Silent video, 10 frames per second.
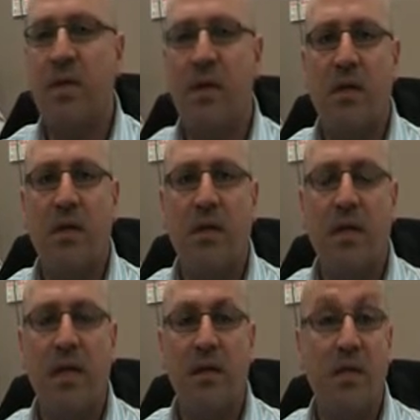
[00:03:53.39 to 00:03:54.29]

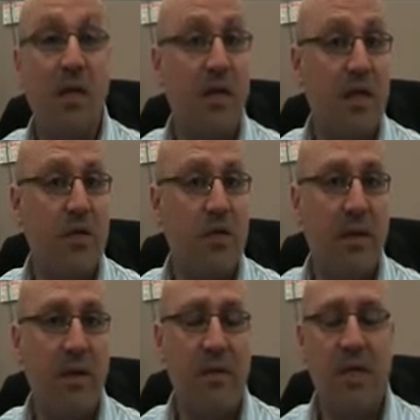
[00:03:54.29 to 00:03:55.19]
against, say, industrial
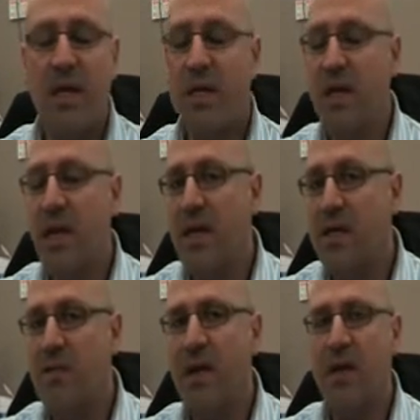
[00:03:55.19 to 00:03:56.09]
metals and
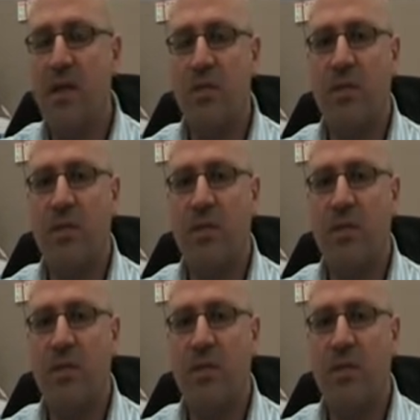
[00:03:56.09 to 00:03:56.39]
energy markets,